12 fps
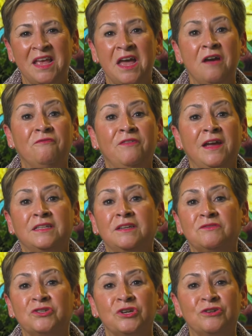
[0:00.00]

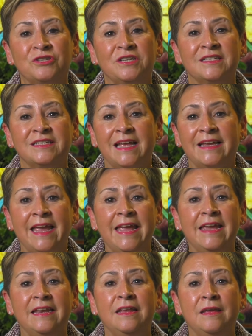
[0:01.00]
Effective churches like
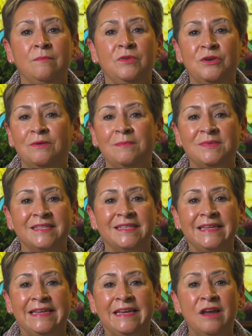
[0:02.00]
A&M
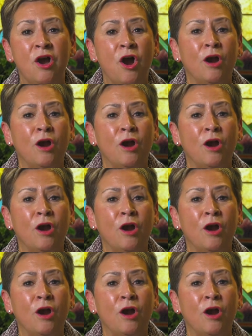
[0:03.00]
UMC